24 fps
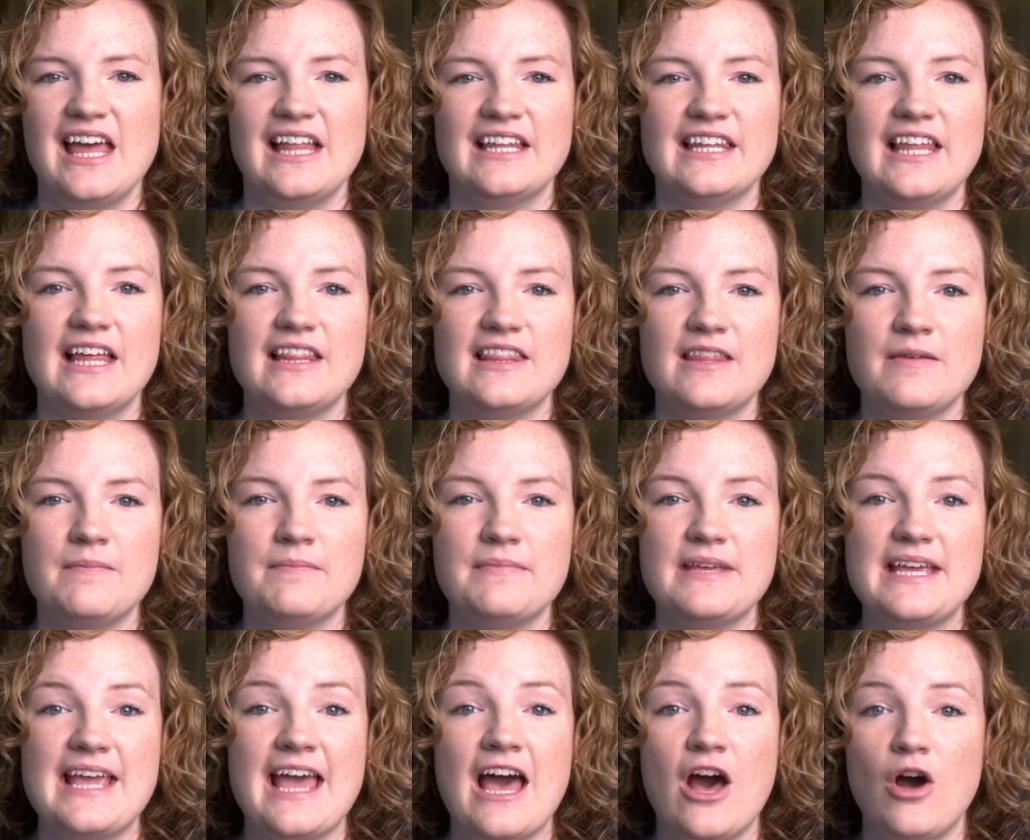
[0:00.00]
Let them
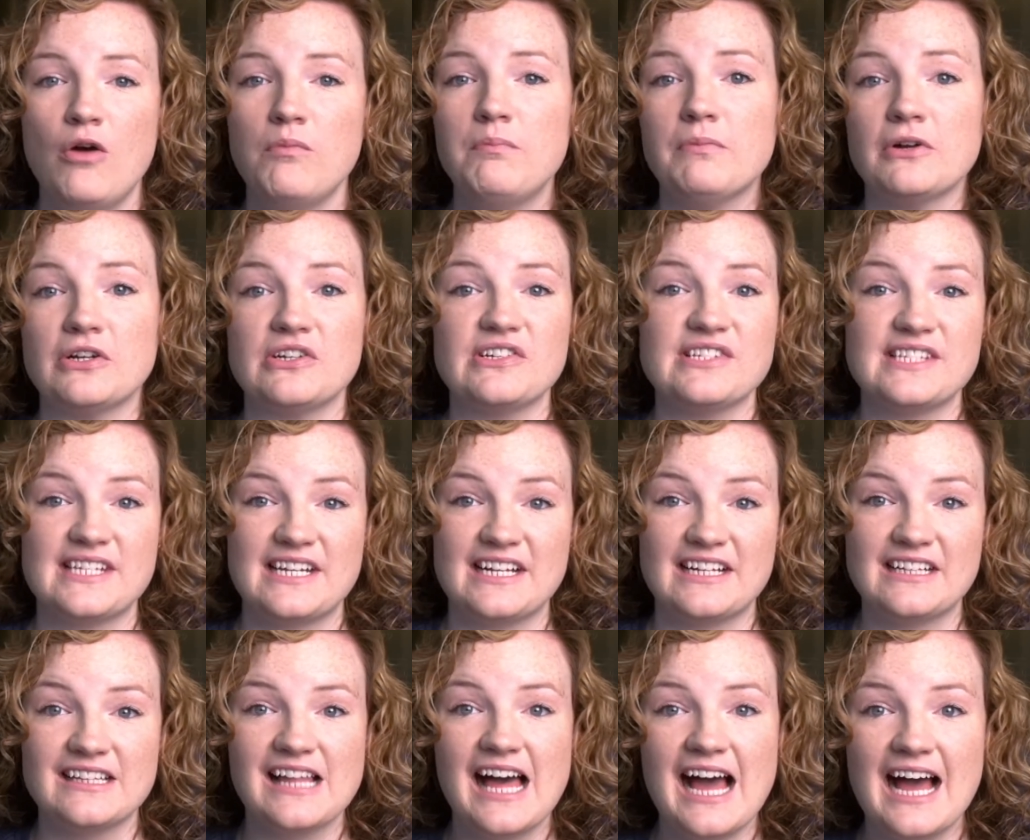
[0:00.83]
be helpers in
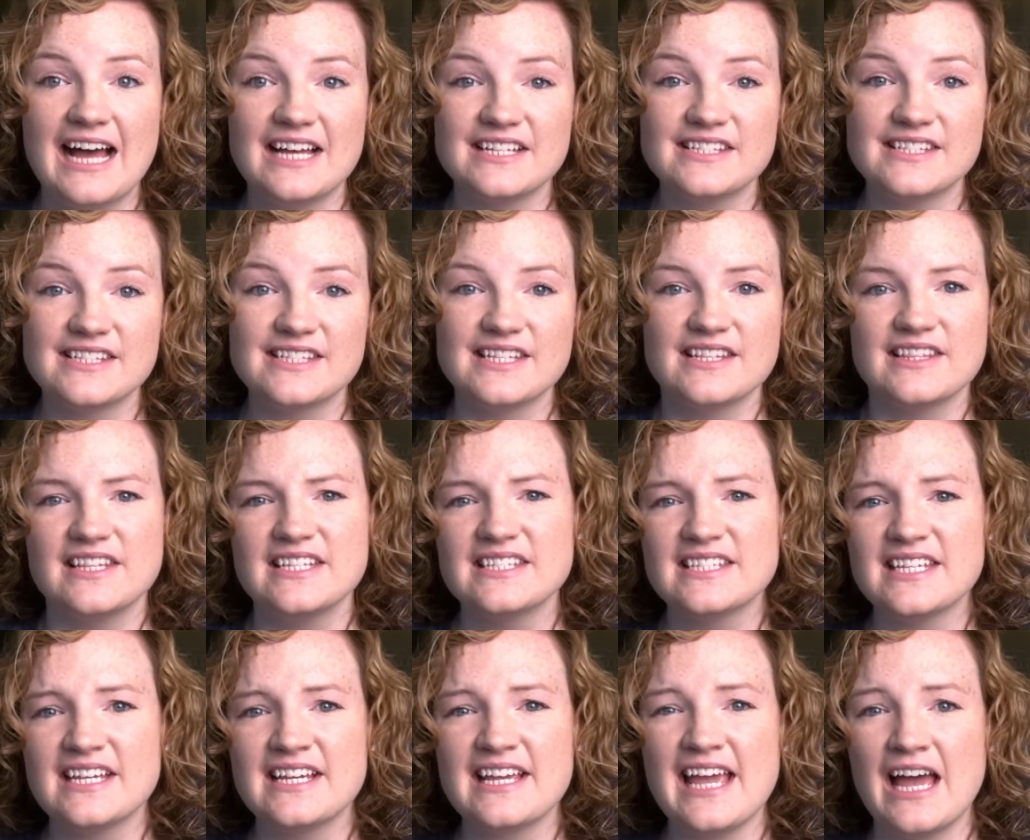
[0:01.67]
a class.
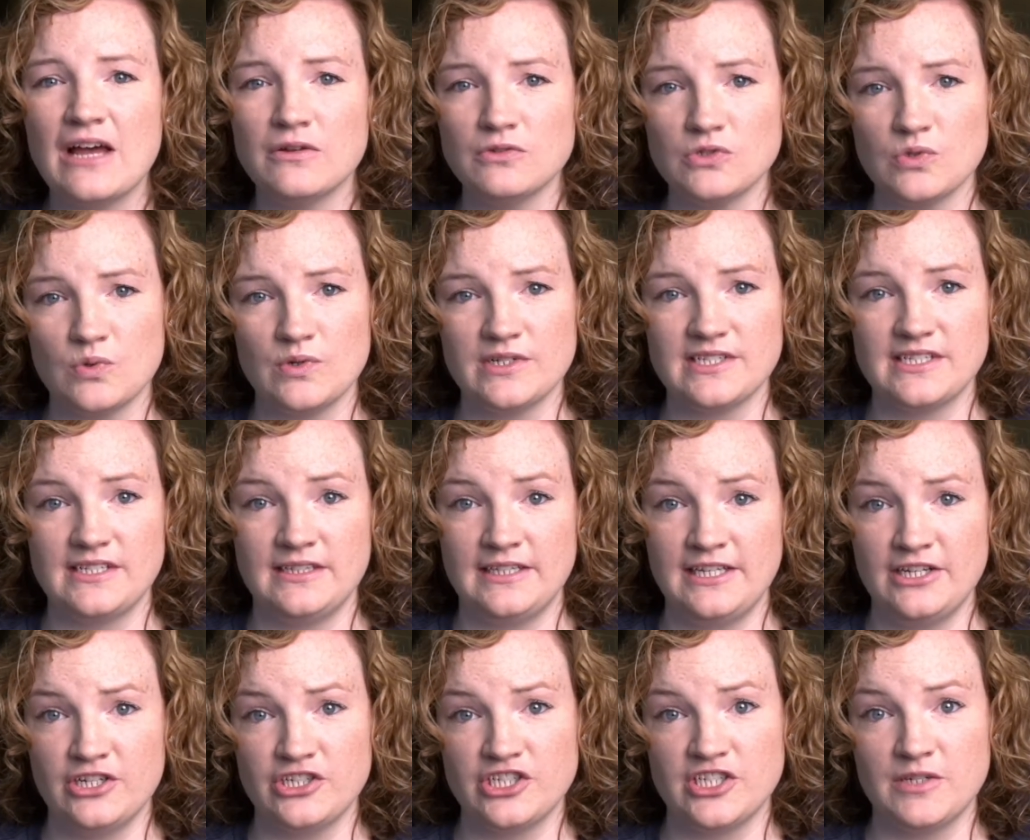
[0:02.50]
This can count towards a
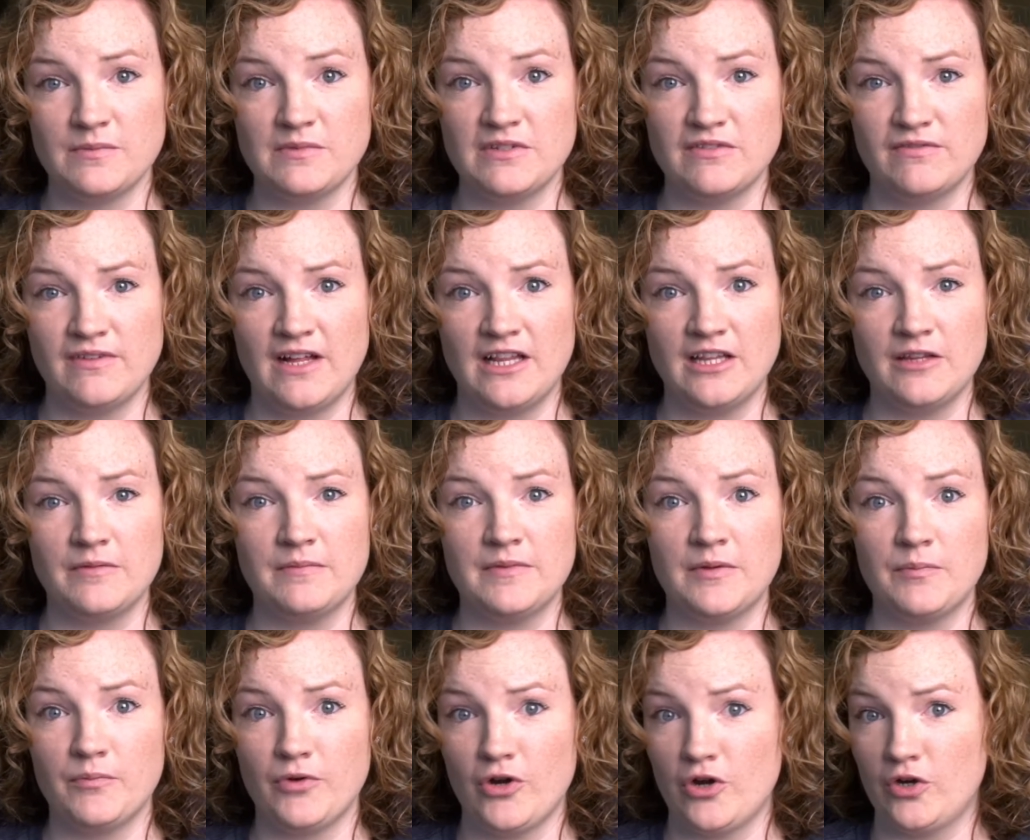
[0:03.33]
leadership
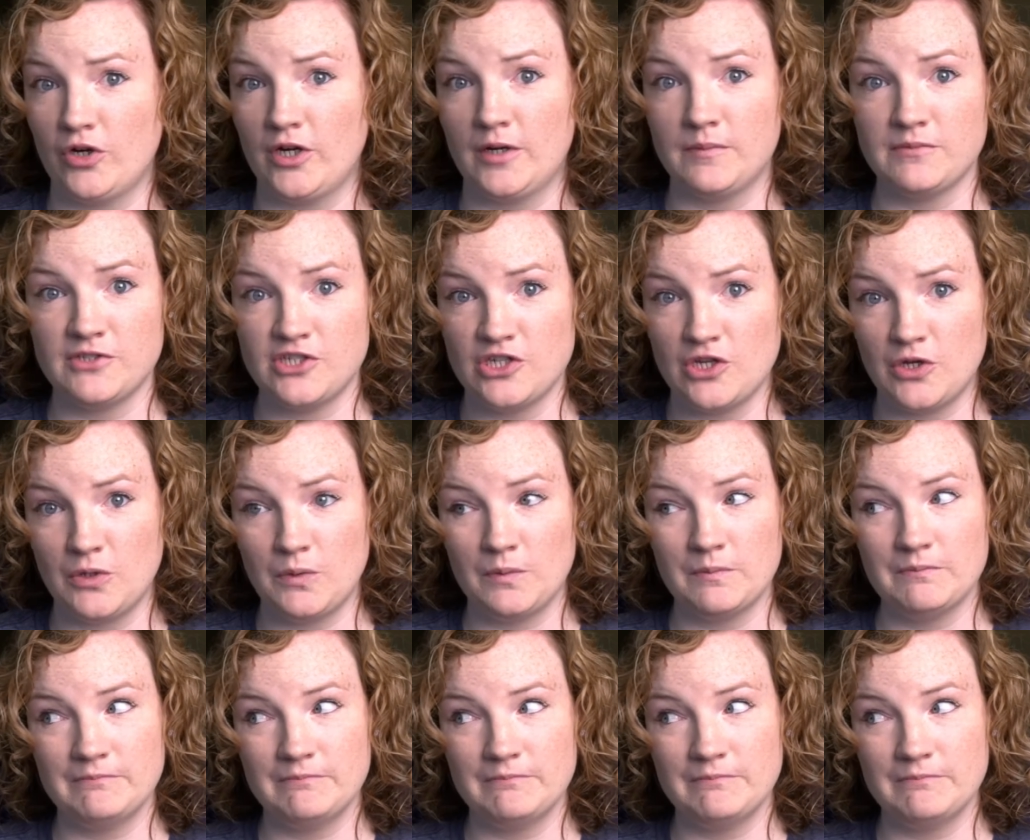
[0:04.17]
development program too.